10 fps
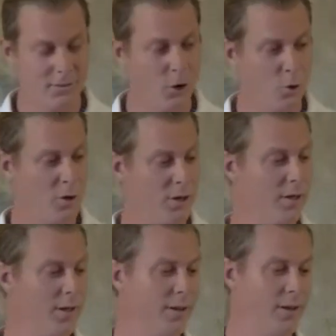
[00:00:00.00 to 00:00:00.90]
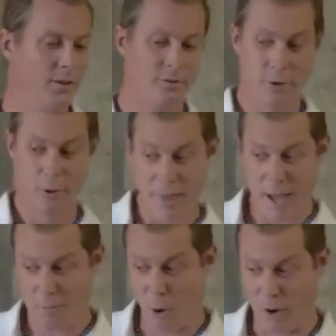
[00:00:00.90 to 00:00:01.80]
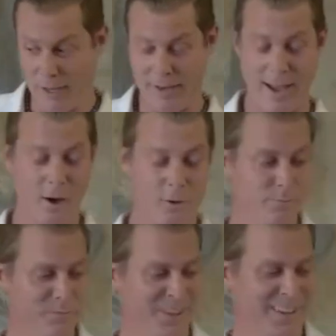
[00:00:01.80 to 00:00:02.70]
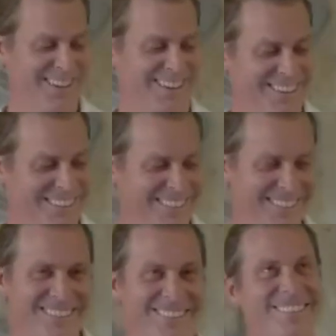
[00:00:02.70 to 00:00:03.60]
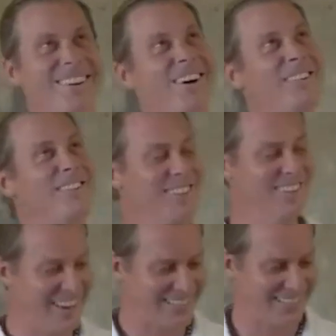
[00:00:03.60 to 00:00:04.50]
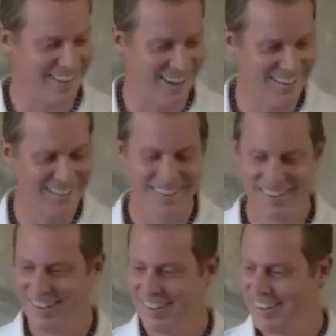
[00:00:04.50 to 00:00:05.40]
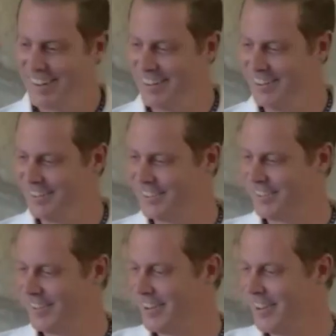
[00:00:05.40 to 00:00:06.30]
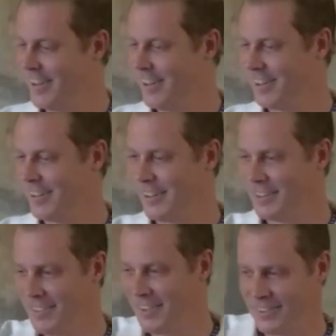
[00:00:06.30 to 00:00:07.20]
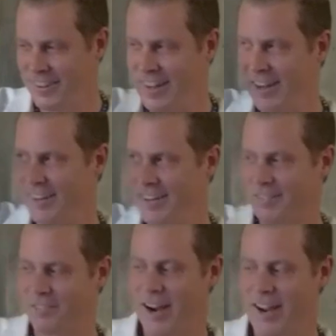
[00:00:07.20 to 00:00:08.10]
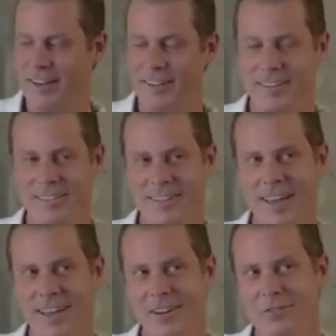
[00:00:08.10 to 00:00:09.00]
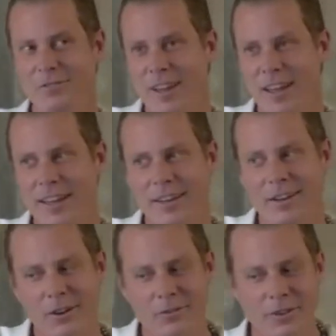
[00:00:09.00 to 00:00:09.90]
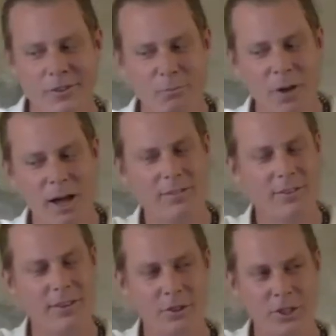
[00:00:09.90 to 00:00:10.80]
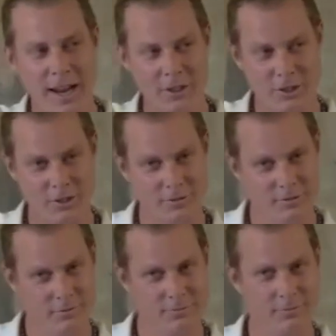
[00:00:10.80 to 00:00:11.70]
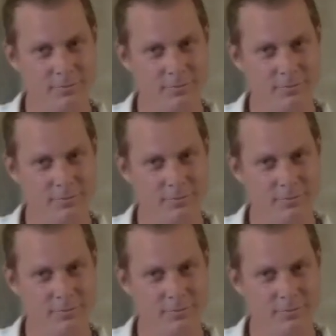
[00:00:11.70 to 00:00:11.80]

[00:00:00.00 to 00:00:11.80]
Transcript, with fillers: So, from that point now, on to the next thought is is this letting it rain is kind of like response and attraction